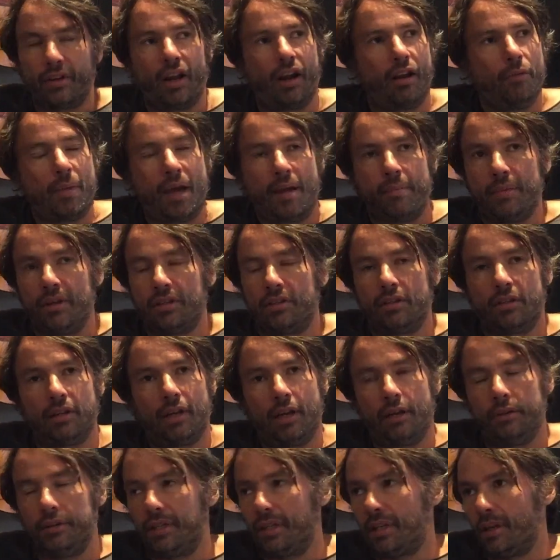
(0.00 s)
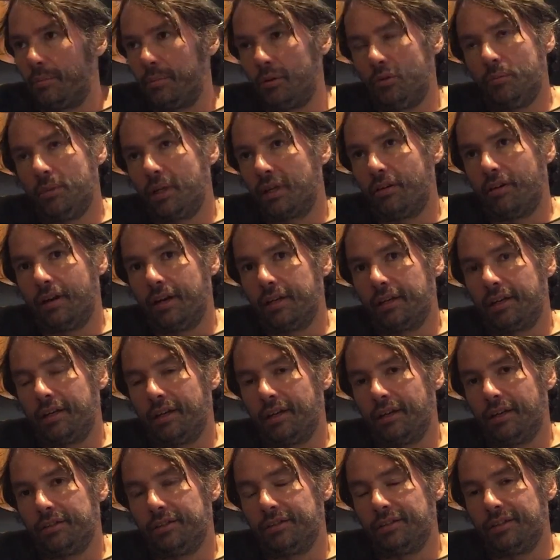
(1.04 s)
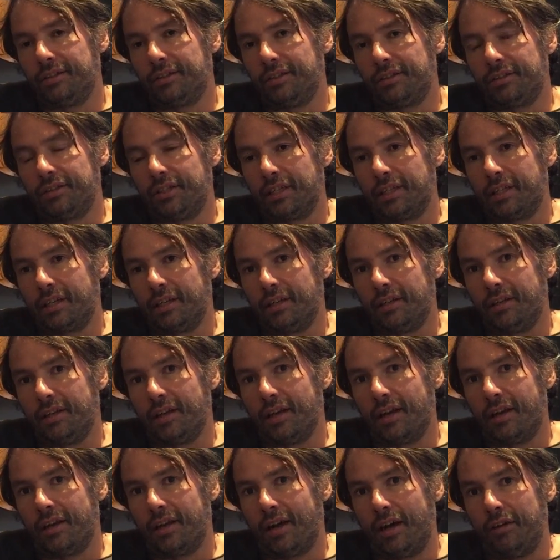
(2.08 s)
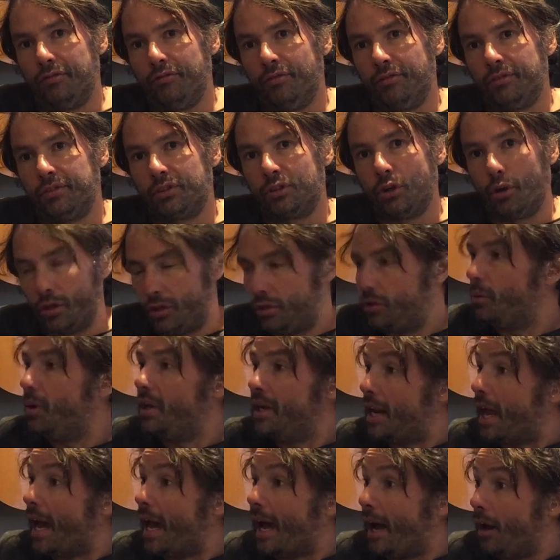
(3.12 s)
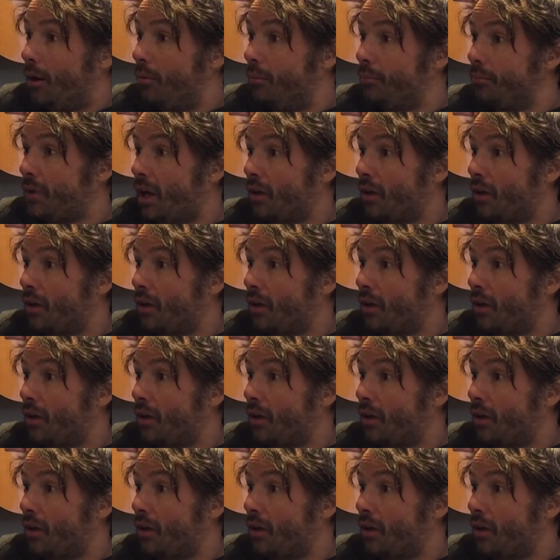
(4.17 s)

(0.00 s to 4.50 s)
and I remember just loading up all my credit cards and just thinking, I've got to do it now.